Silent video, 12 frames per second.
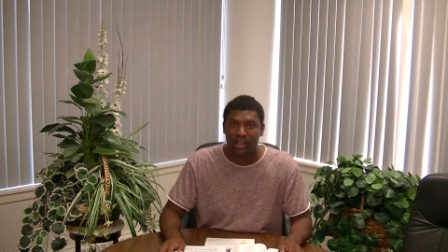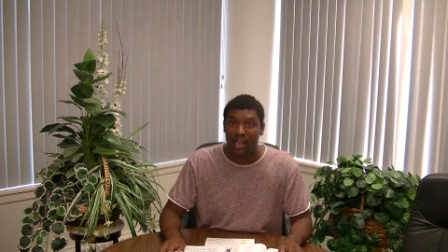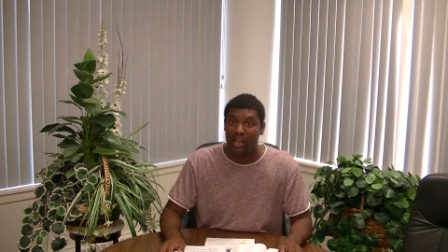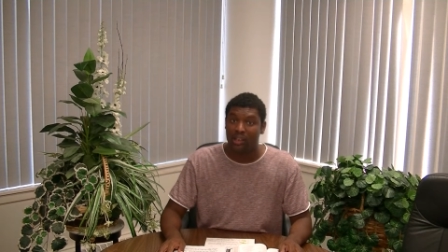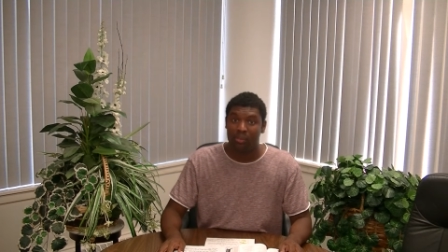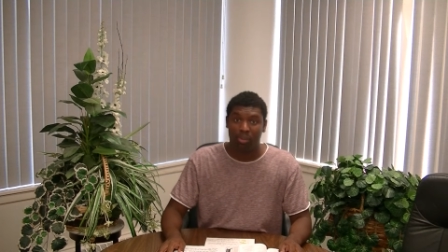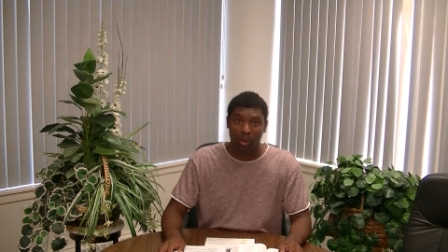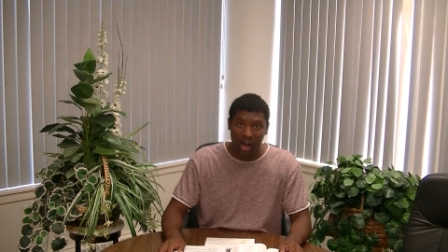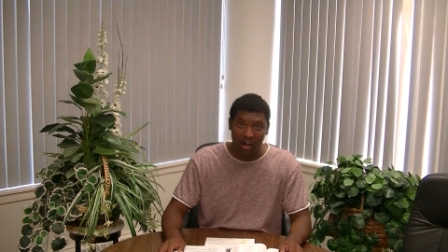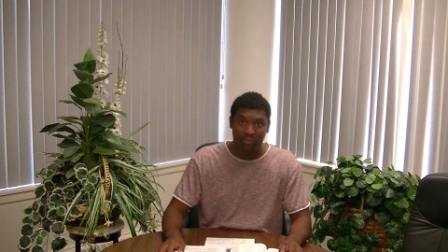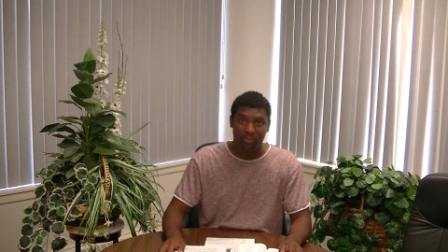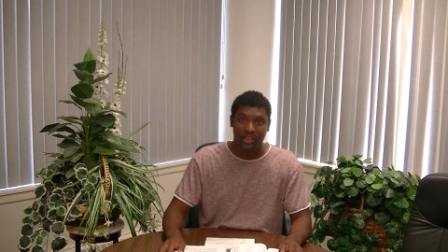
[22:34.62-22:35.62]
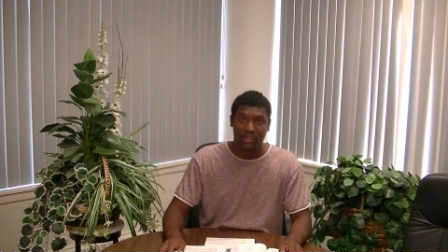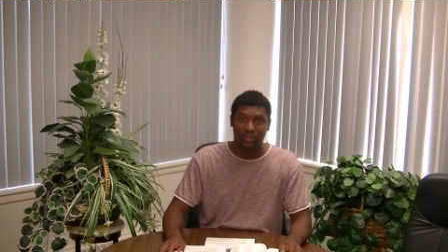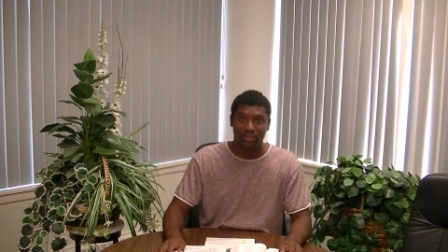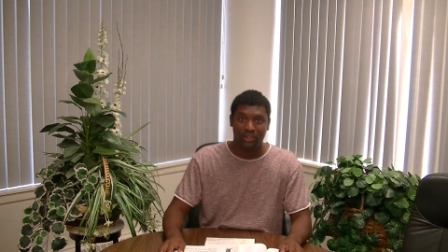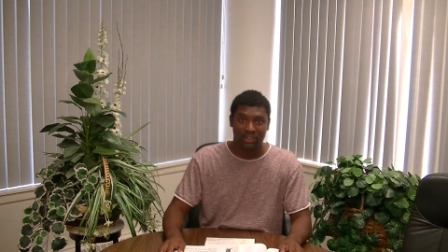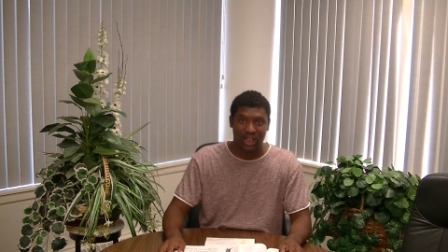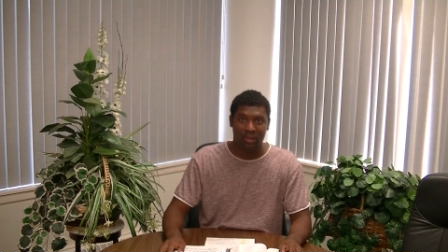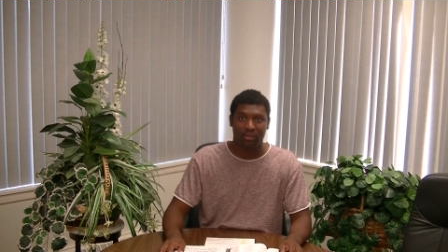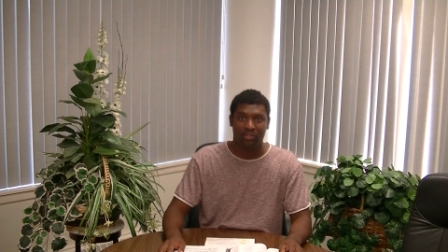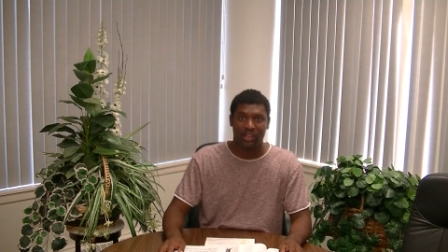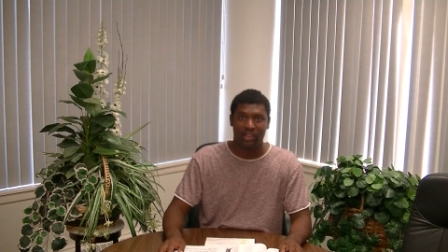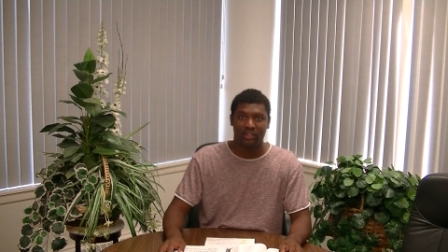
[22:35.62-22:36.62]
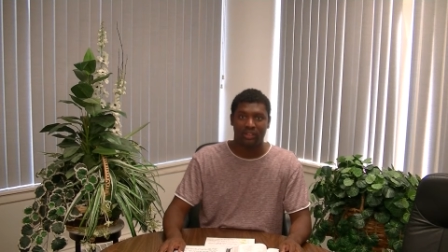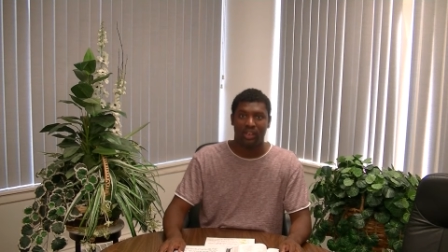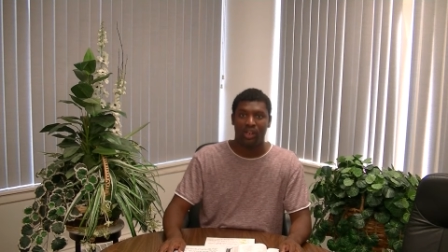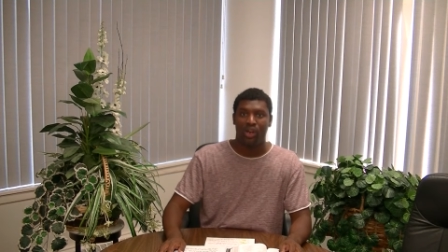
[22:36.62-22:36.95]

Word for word: And the problem is with some of us,